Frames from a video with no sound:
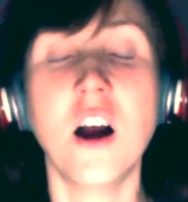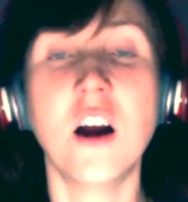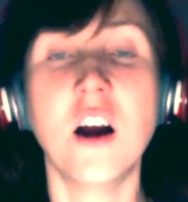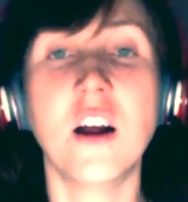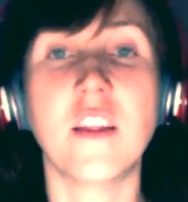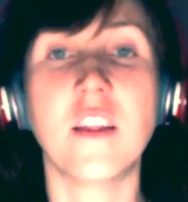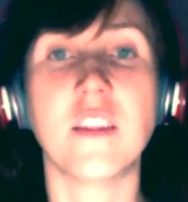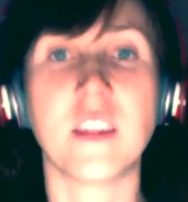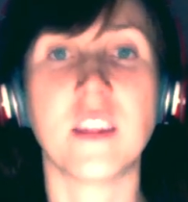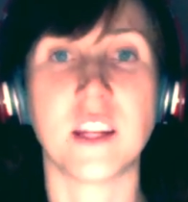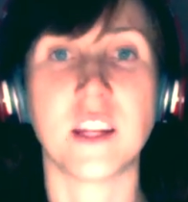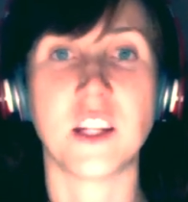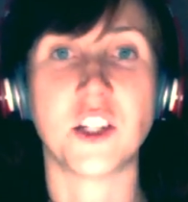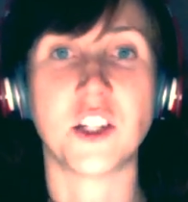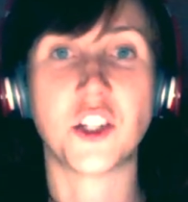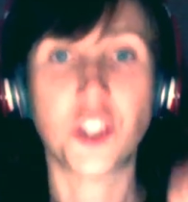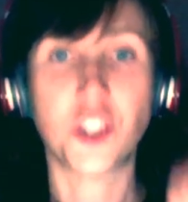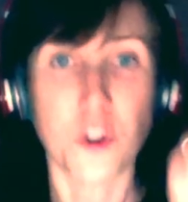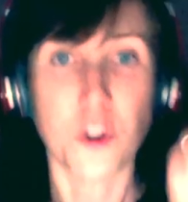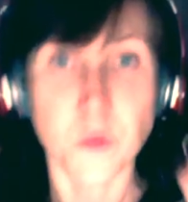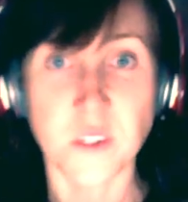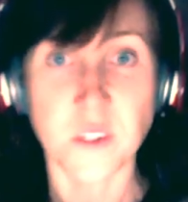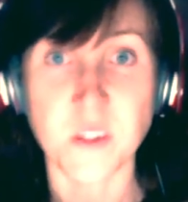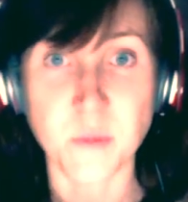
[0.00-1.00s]
then it
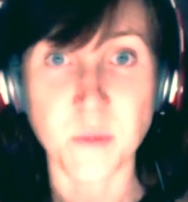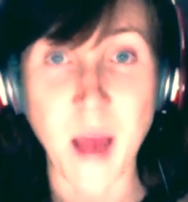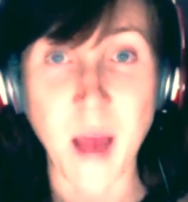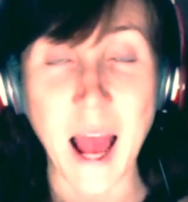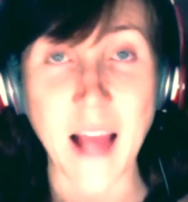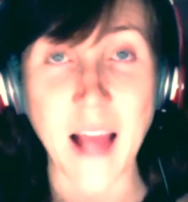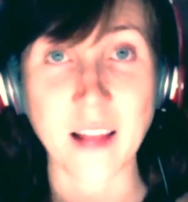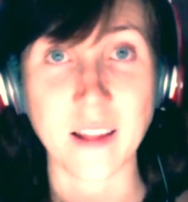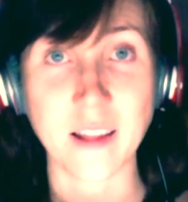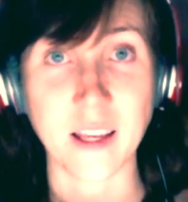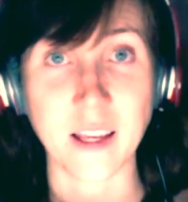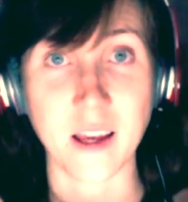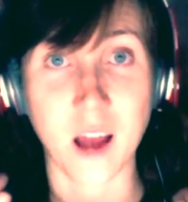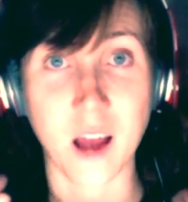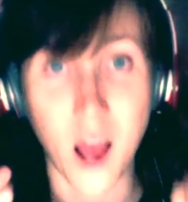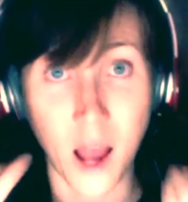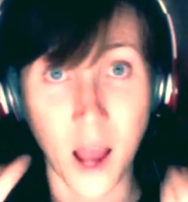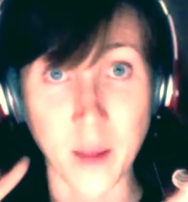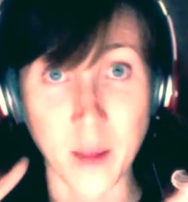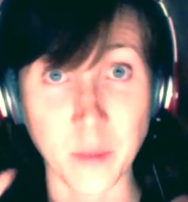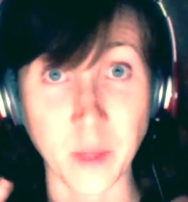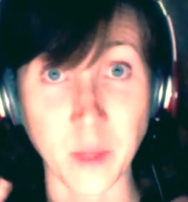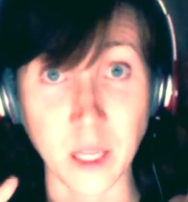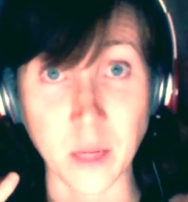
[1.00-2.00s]
shoots back like a
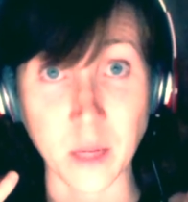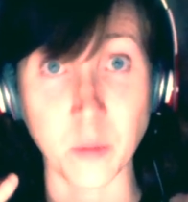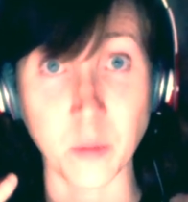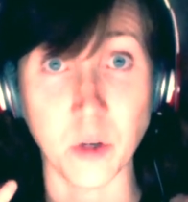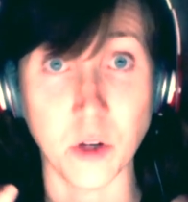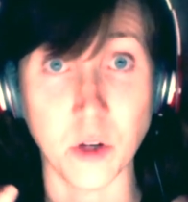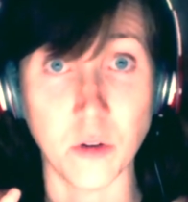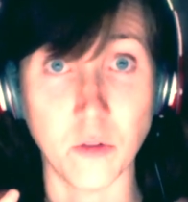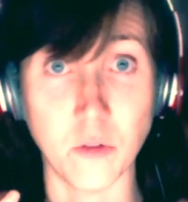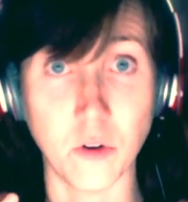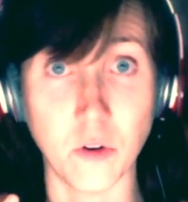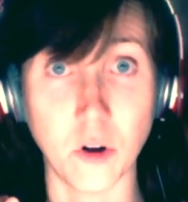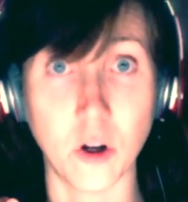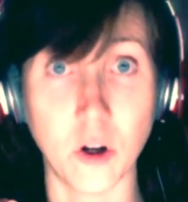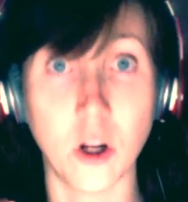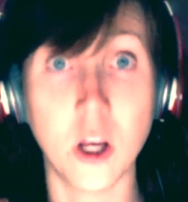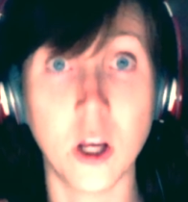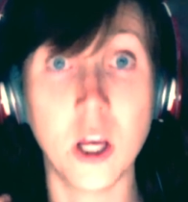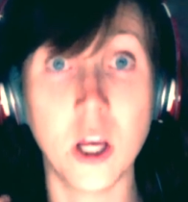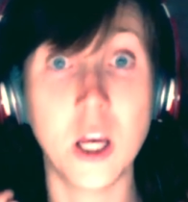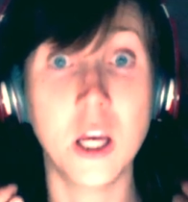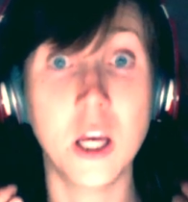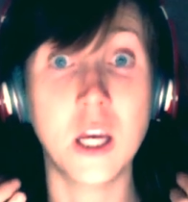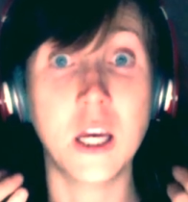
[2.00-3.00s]
Heimlich maneuver
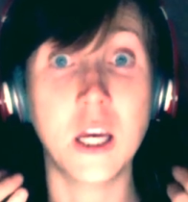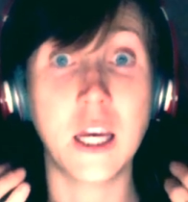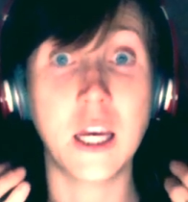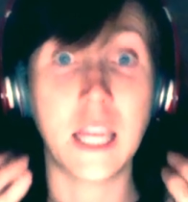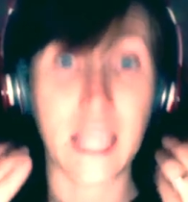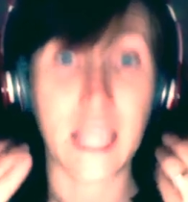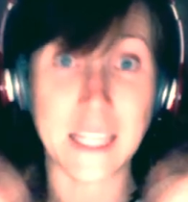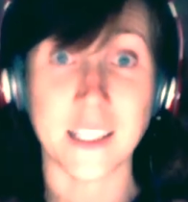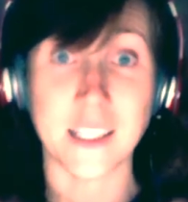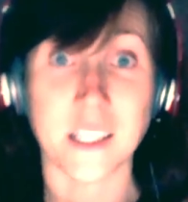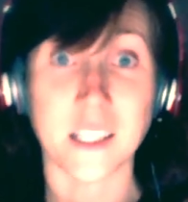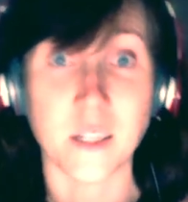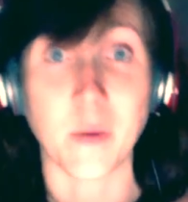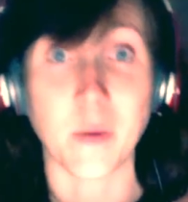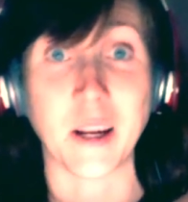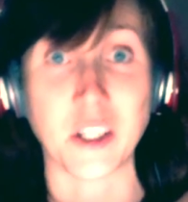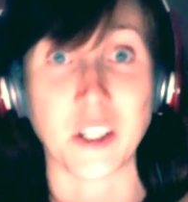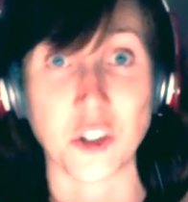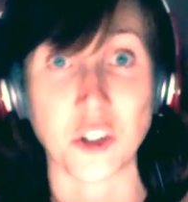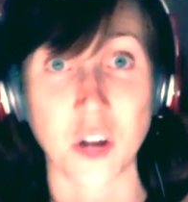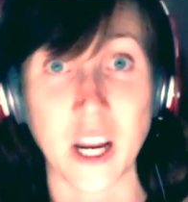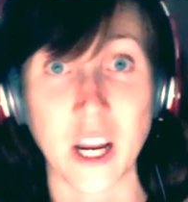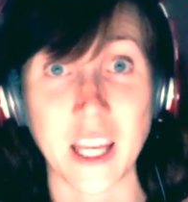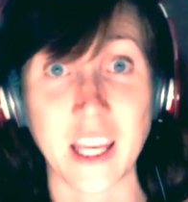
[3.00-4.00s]
into my
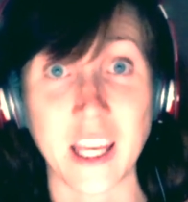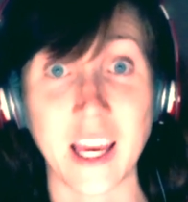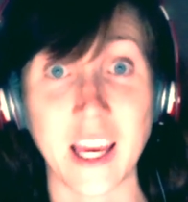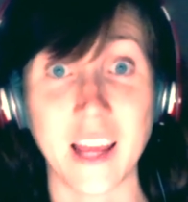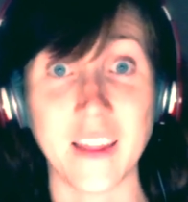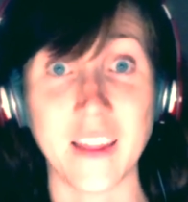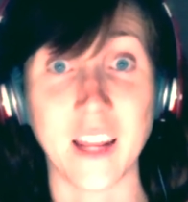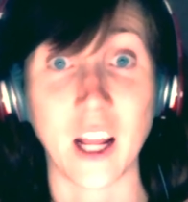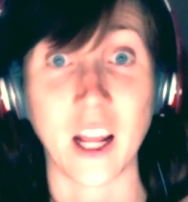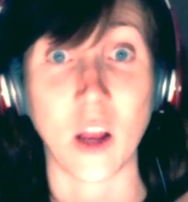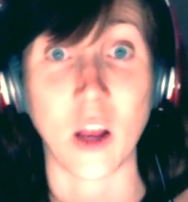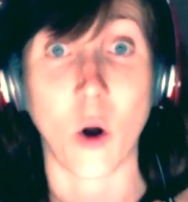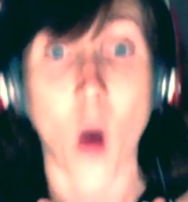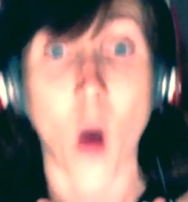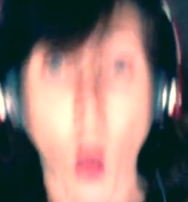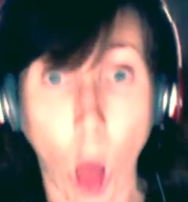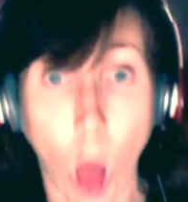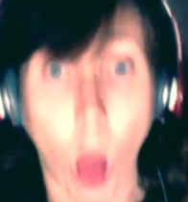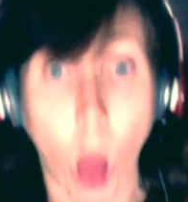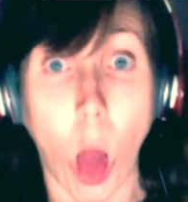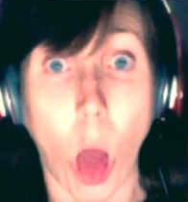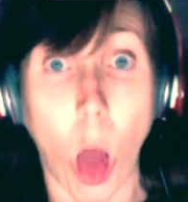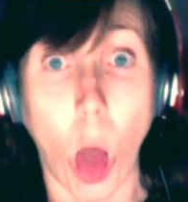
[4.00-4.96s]
trachea. And then I go, uh,